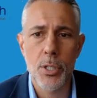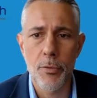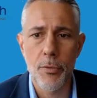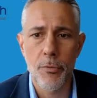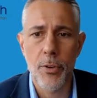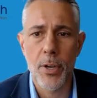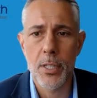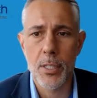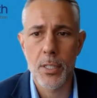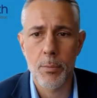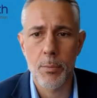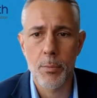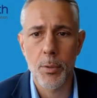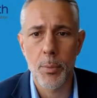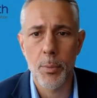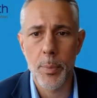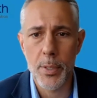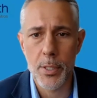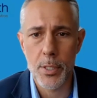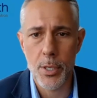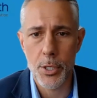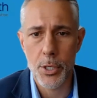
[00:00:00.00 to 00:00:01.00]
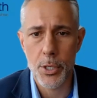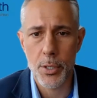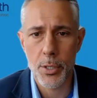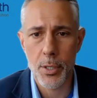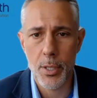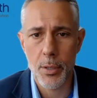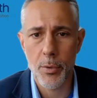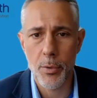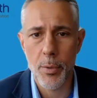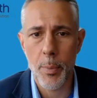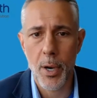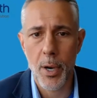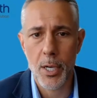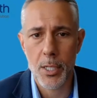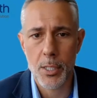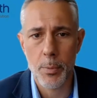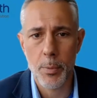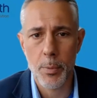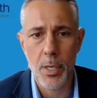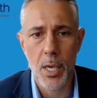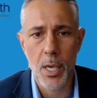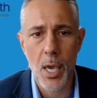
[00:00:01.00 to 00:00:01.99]
defensible position that we
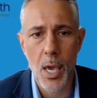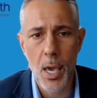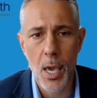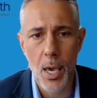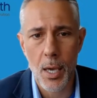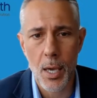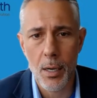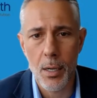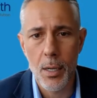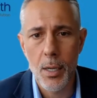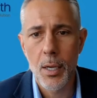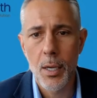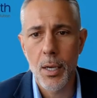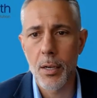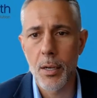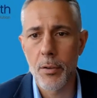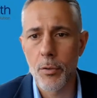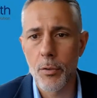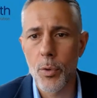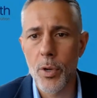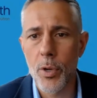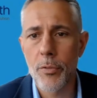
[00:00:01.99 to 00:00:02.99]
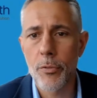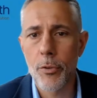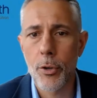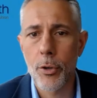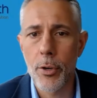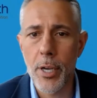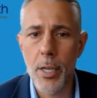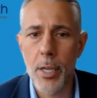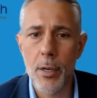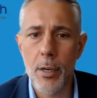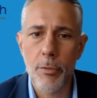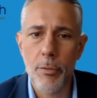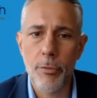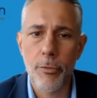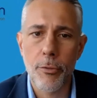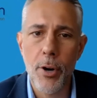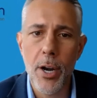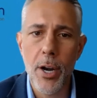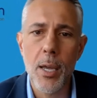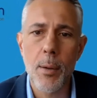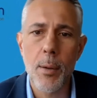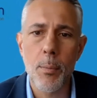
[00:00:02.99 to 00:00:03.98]
possibly can. And we've created a
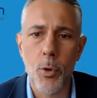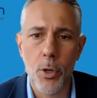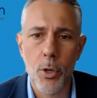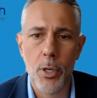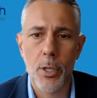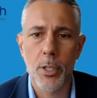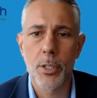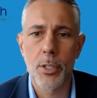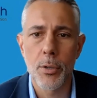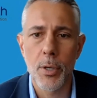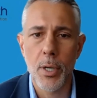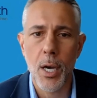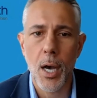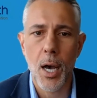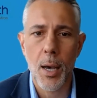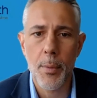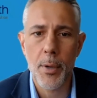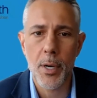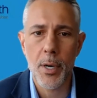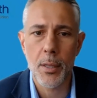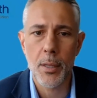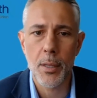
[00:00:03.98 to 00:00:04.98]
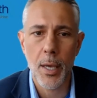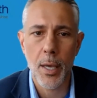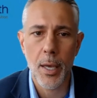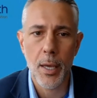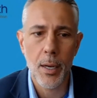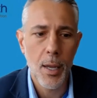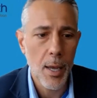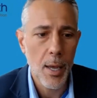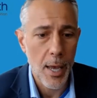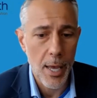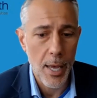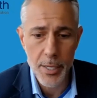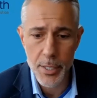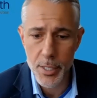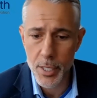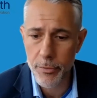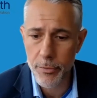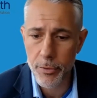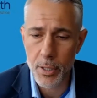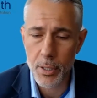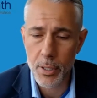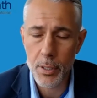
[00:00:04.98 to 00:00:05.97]
framework to accommodate that at
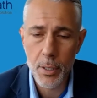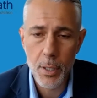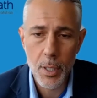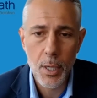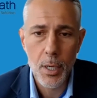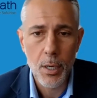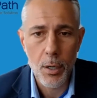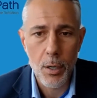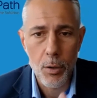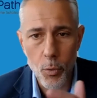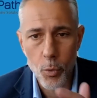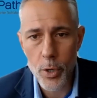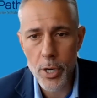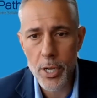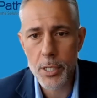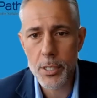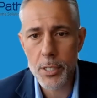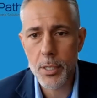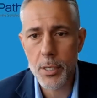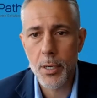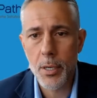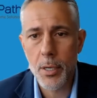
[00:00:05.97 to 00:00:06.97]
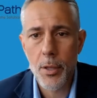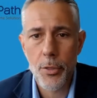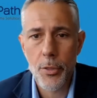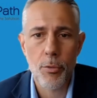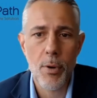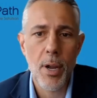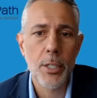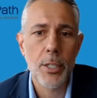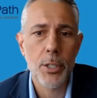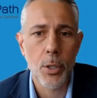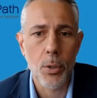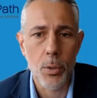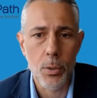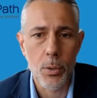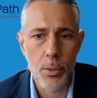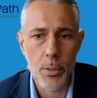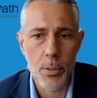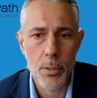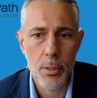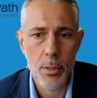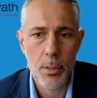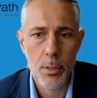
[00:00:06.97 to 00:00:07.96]
different risk
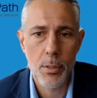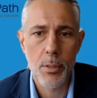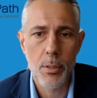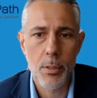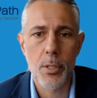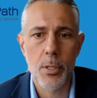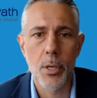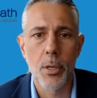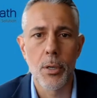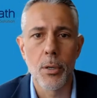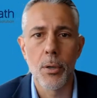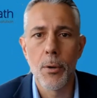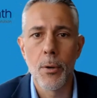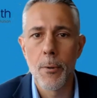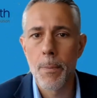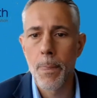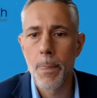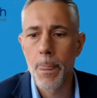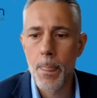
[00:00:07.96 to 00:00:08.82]
thresholds. So